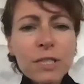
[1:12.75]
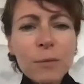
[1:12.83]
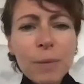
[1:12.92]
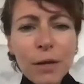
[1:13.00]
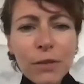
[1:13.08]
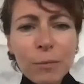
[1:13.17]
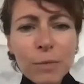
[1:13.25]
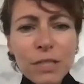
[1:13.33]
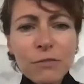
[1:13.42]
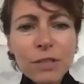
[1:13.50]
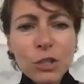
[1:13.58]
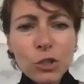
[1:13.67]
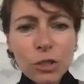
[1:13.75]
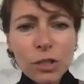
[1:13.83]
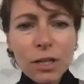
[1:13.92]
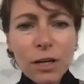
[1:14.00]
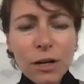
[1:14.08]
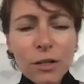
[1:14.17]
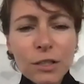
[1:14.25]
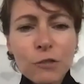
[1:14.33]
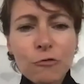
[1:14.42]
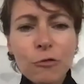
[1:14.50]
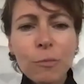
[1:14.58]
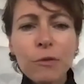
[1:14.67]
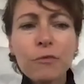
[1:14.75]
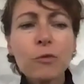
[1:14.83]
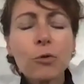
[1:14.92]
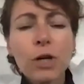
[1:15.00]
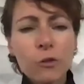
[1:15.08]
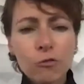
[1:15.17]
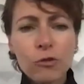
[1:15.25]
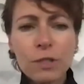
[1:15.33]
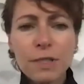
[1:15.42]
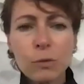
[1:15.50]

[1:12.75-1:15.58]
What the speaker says: about the MTV Shuga cast from the 4 countries